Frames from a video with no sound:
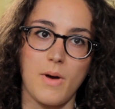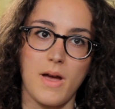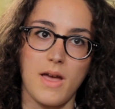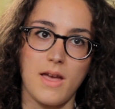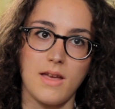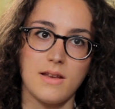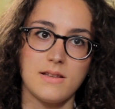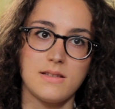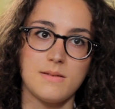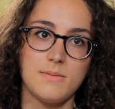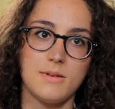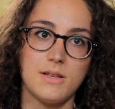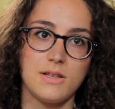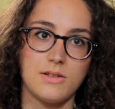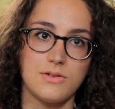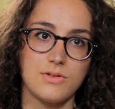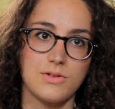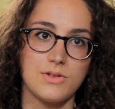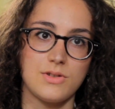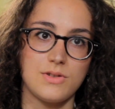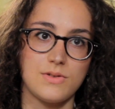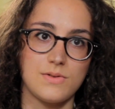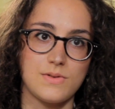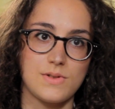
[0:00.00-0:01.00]
way to be
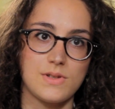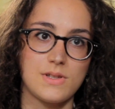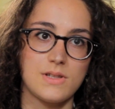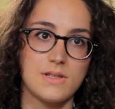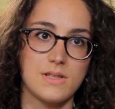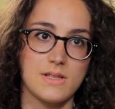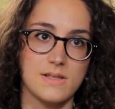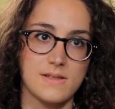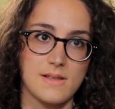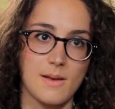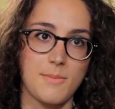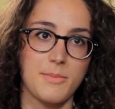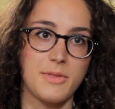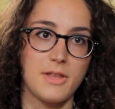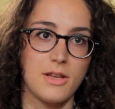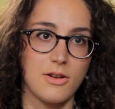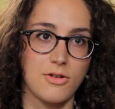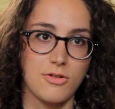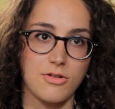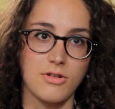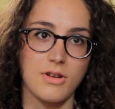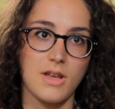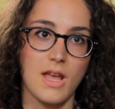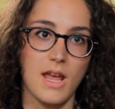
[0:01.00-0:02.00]
introduced to
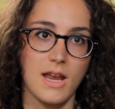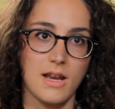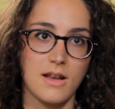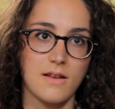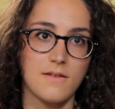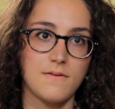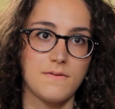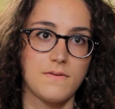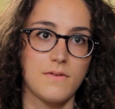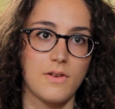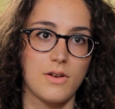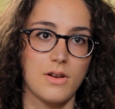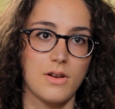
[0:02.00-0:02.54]
something creative.